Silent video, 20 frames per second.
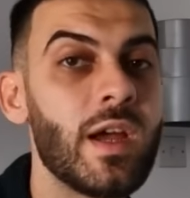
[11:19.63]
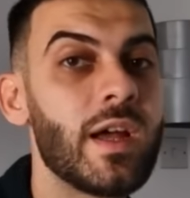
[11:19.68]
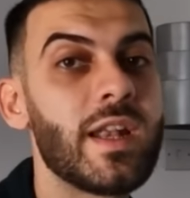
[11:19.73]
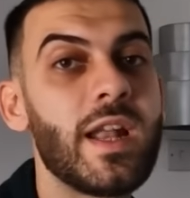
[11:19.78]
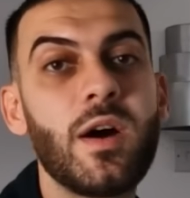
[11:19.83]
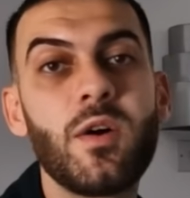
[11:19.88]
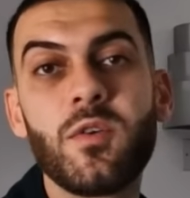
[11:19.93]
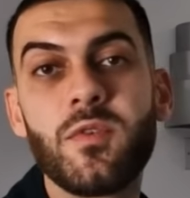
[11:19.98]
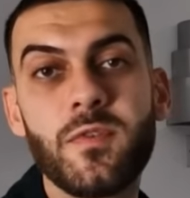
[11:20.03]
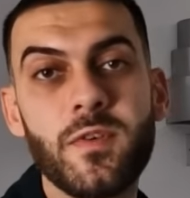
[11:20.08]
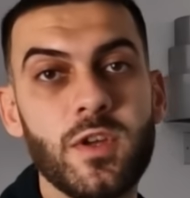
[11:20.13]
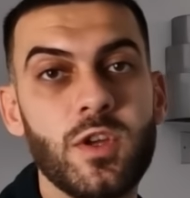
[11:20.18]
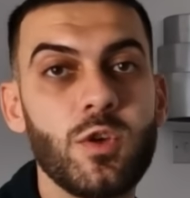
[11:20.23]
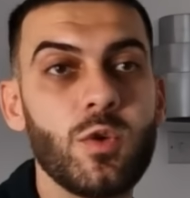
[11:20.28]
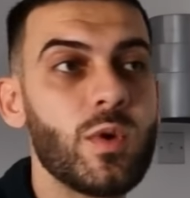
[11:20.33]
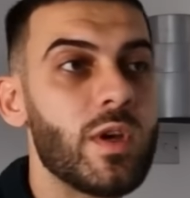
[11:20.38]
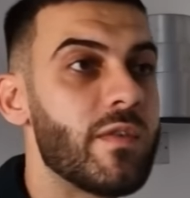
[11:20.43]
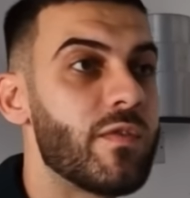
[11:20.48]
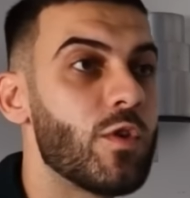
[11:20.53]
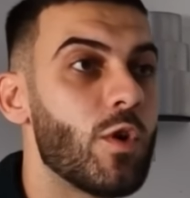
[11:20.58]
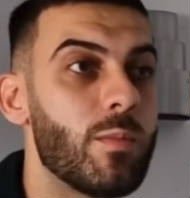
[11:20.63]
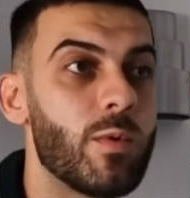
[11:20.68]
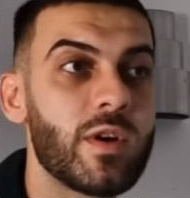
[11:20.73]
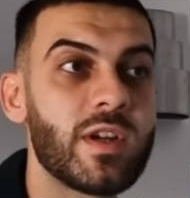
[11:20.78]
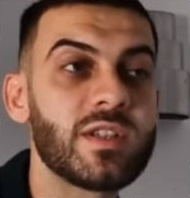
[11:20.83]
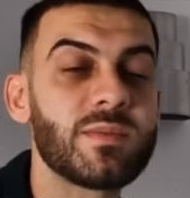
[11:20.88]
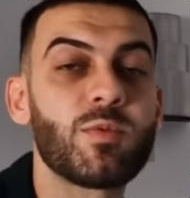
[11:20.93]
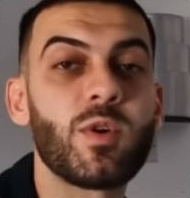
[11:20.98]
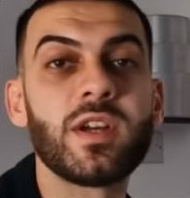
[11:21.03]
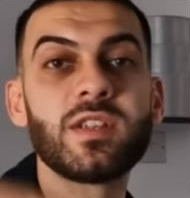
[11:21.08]
Now for you, if your book
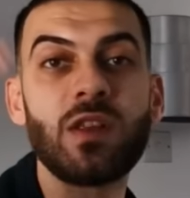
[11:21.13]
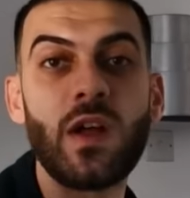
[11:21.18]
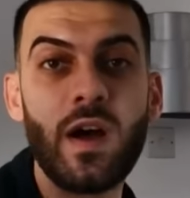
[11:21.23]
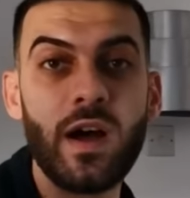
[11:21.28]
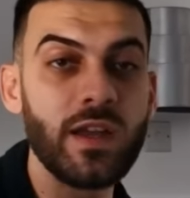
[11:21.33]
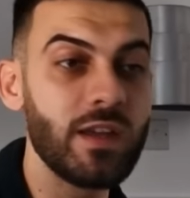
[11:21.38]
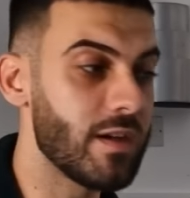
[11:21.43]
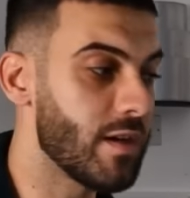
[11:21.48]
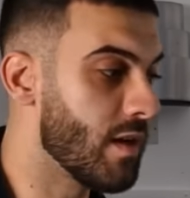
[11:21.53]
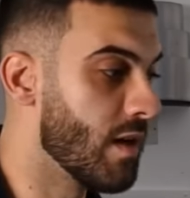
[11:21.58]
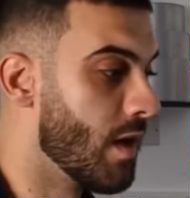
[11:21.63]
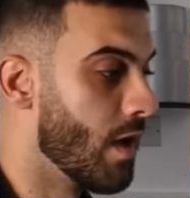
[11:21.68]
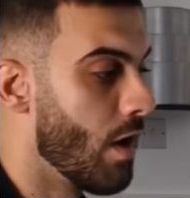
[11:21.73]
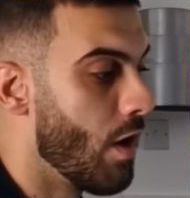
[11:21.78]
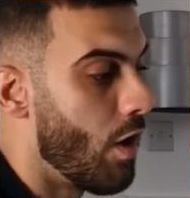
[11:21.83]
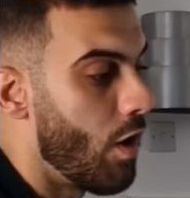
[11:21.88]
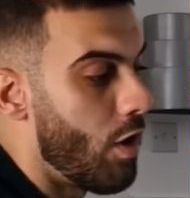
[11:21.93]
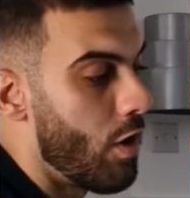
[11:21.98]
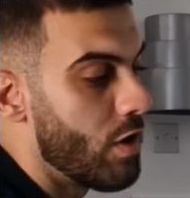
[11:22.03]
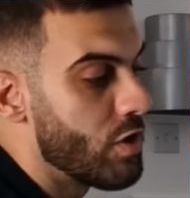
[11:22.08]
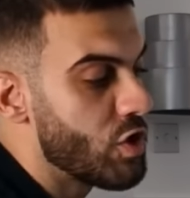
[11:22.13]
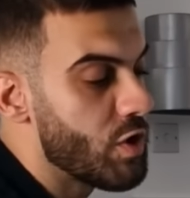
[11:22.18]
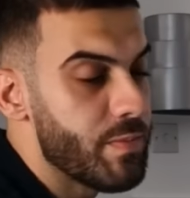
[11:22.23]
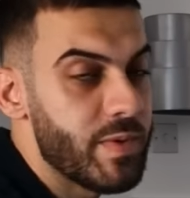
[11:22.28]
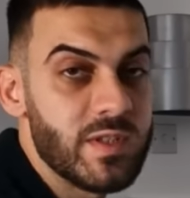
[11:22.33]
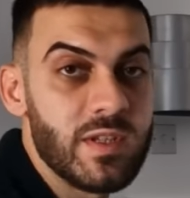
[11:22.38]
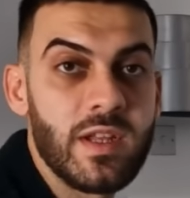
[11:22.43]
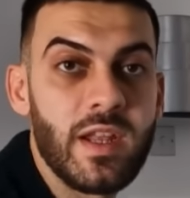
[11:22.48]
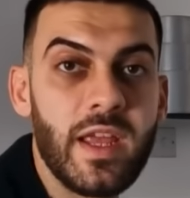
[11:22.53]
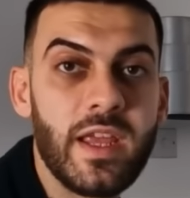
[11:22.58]
is priced higher, 100%
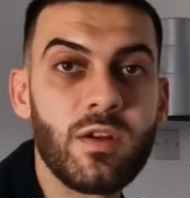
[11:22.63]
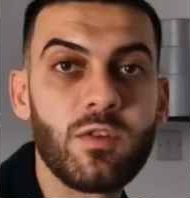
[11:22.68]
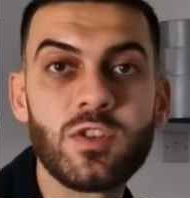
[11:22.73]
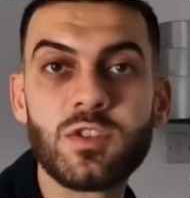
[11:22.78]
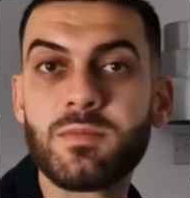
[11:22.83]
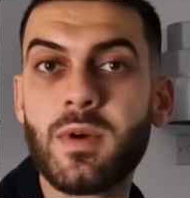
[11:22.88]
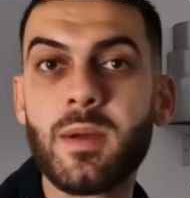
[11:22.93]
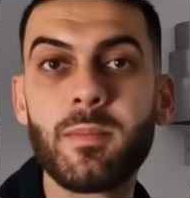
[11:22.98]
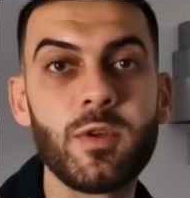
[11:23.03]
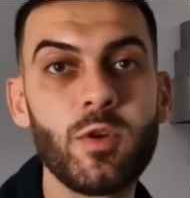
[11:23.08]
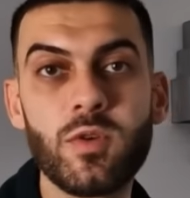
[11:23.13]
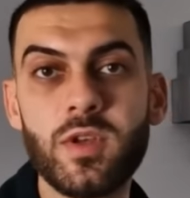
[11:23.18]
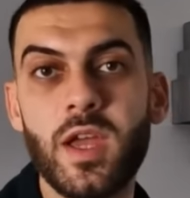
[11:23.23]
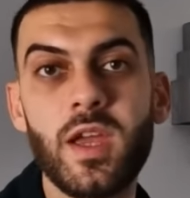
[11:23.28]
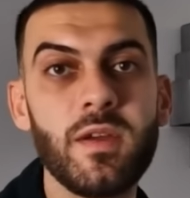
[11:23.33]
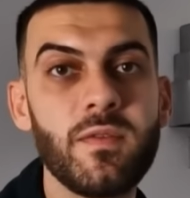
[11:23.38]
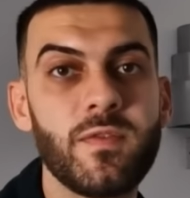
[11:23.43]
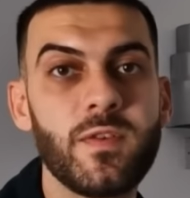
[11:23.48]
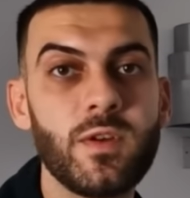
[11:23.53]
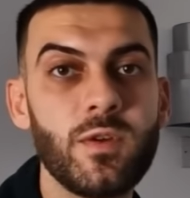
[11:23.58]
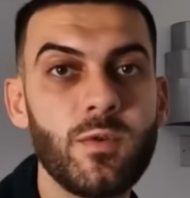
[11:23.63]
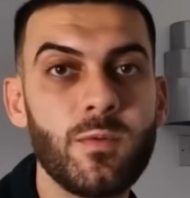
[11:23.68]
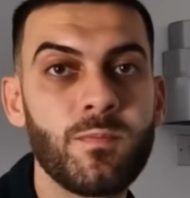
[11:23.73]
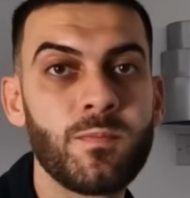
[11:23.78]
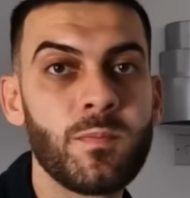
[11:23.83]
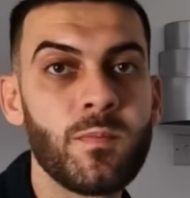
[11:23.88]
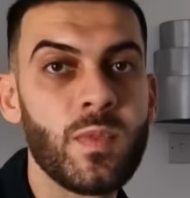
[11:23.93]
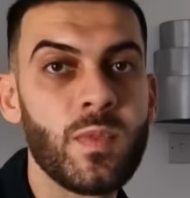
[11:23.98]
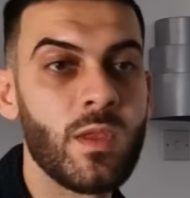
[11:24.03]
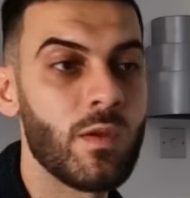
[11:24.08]
ACOS might be okay for you,
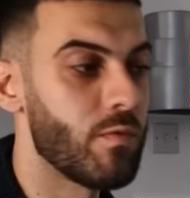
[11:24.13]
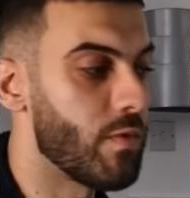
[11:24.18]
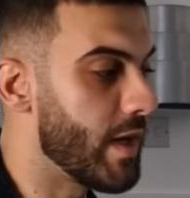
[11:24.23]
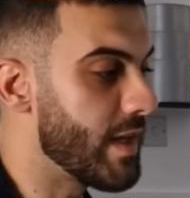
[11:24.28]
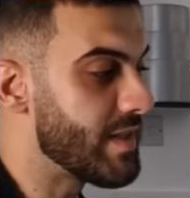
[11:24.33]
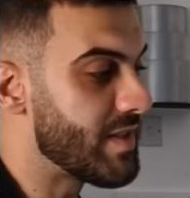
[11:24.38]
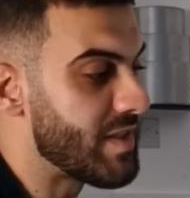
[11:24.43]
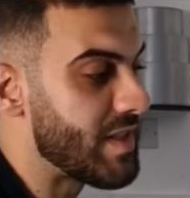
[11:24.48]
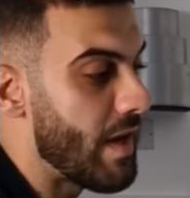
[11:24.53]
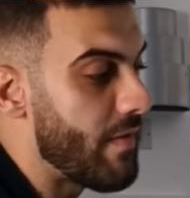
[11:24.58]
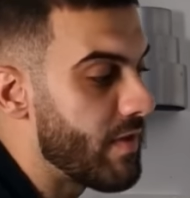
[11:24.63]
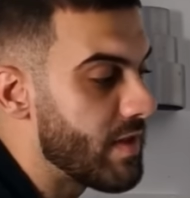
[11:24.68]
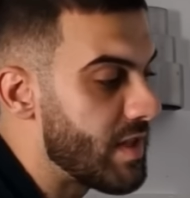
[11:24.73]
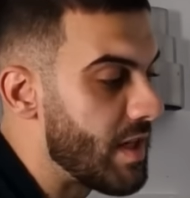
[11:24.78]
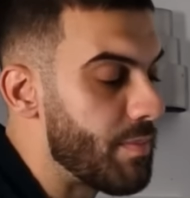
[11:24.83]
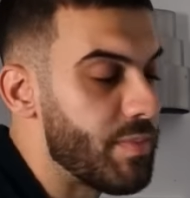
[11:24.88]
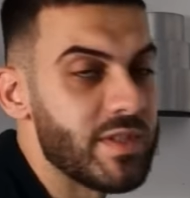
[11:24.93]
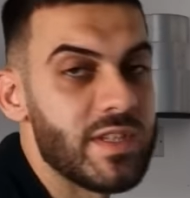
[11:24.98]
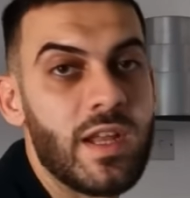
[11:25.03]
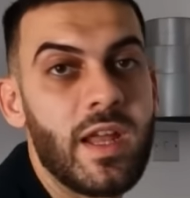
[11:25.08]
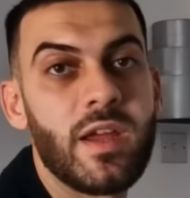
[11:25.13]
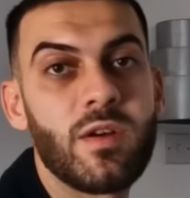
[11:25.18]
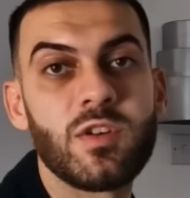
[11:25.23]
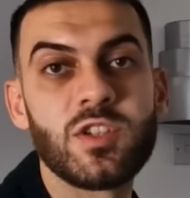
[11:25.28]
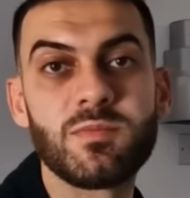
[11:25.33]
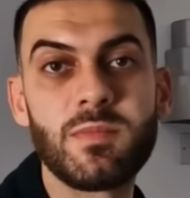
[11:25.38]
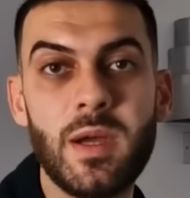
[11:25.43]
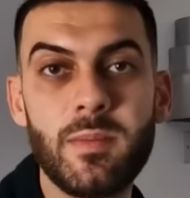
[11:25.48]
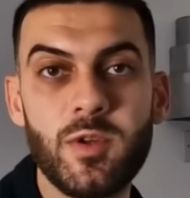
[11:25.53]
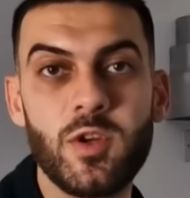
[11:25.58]
right? 70%
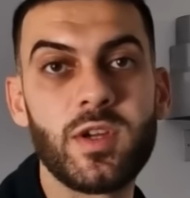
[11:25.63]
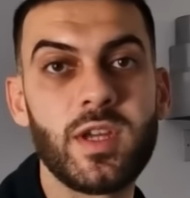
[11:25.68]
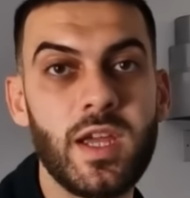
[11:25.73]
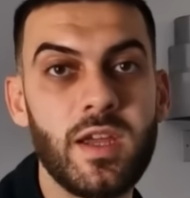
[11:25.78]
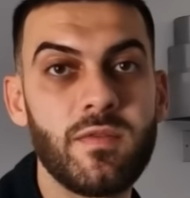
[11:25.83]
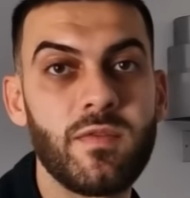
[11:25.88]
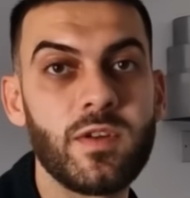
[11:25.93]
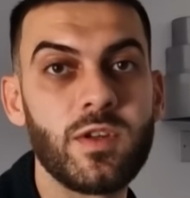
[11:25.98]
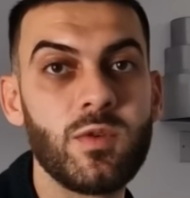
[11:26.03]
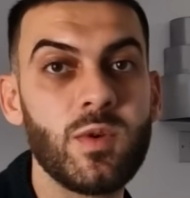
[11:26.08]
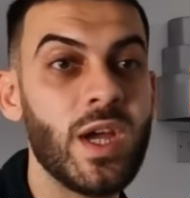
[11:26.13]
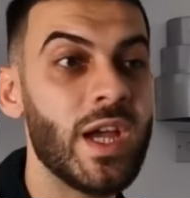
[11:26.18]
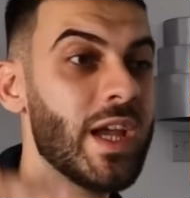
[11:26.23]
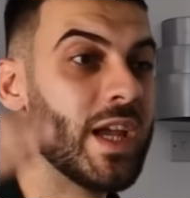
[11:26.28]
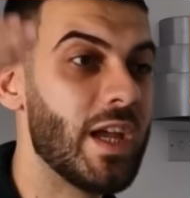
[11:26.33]
ACOS might be okay for you.